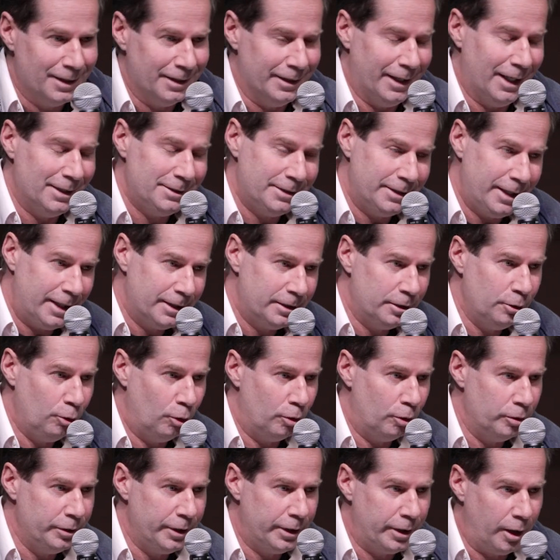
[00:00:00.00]
That's not the
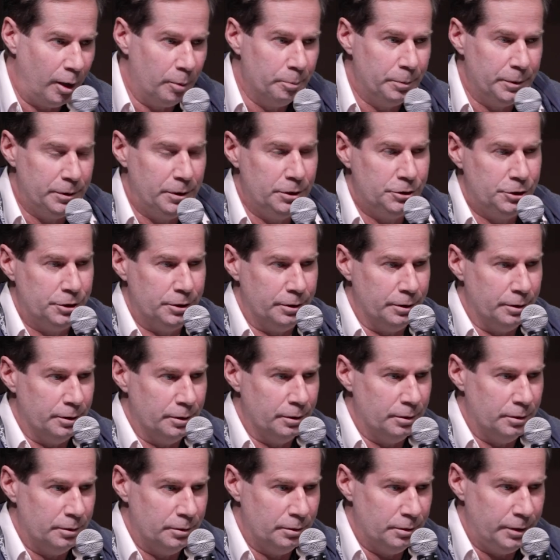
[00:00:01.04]
only competition
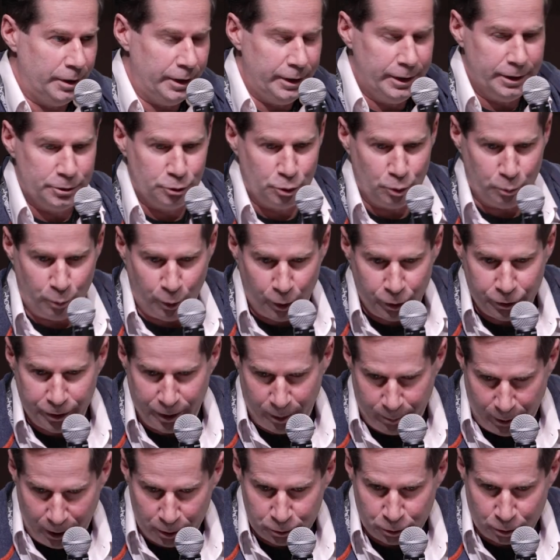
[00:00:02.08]
he needs to worry
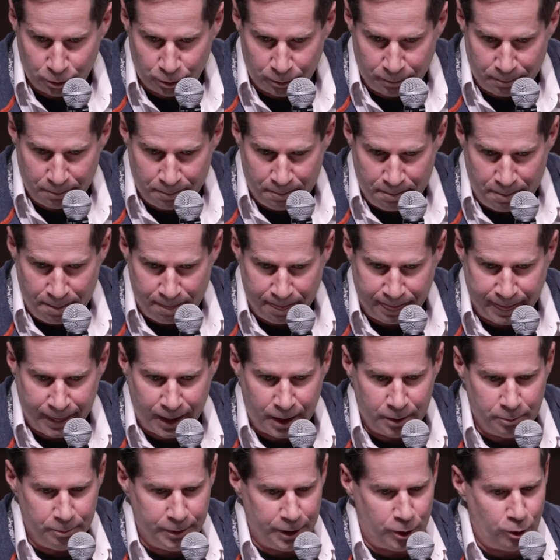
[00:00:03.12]
about.
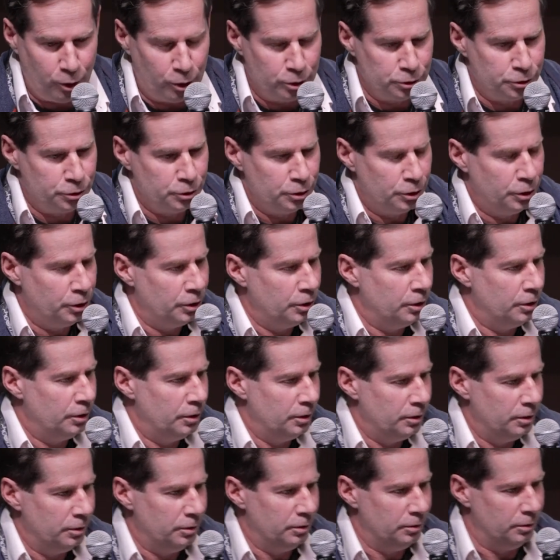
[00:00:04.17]
Because
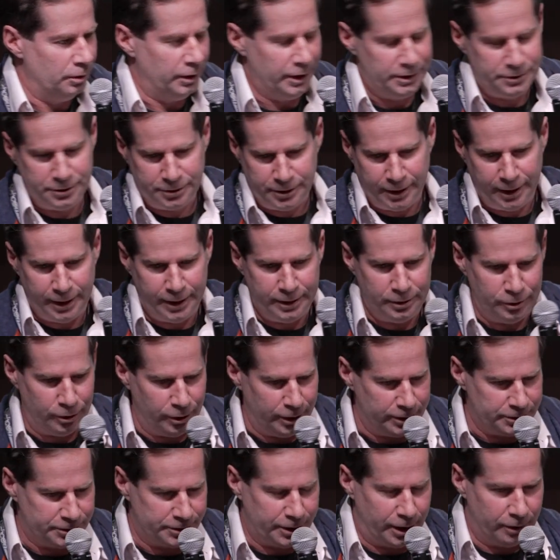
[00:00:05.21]
let's say,
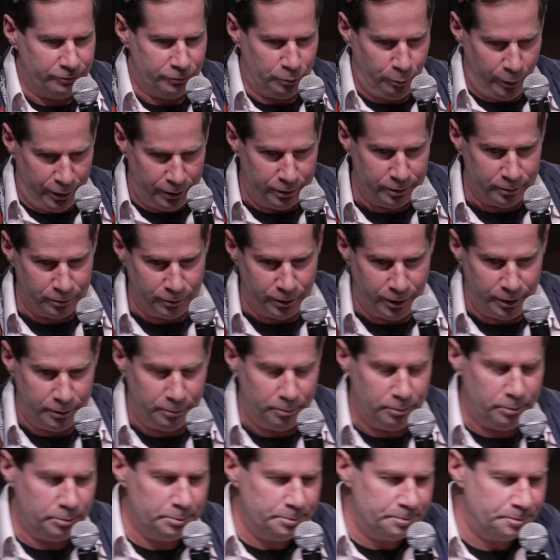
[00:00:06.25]
it's software, okay?
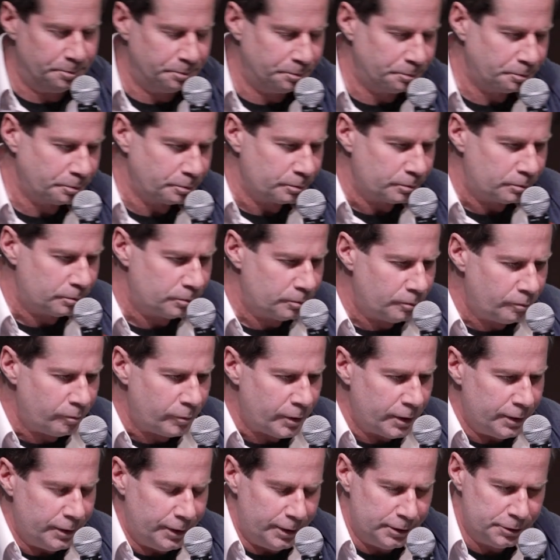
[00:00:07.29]

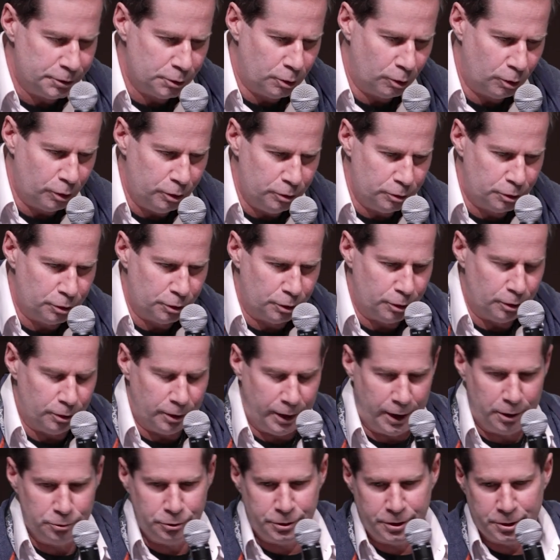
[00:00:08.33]
He's going to
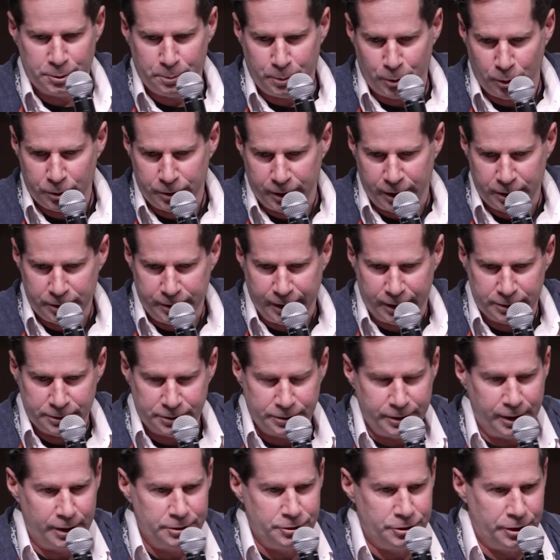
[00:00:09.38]
launch his product and
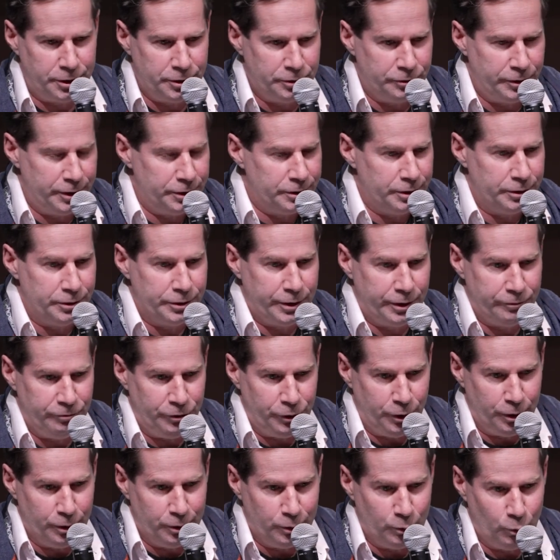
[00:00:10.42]
start generating
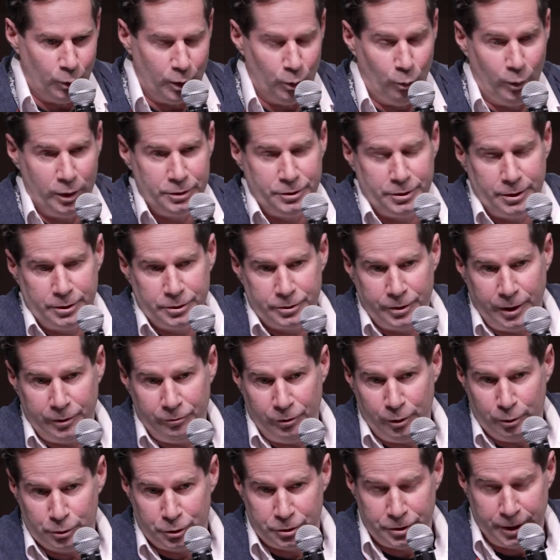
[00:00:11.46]
revenue. Well, what's his
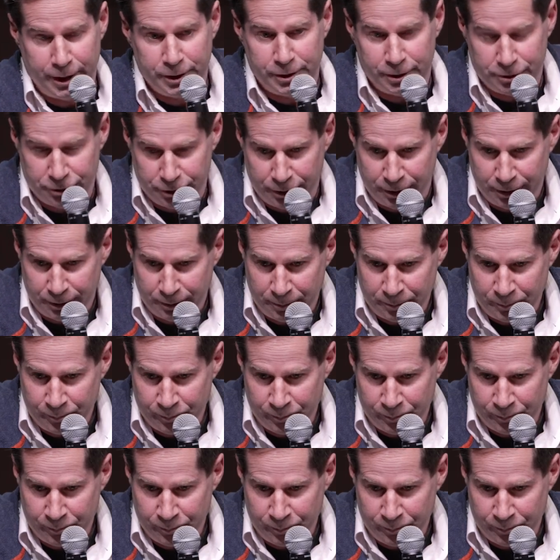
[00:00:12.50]
revenue strategy?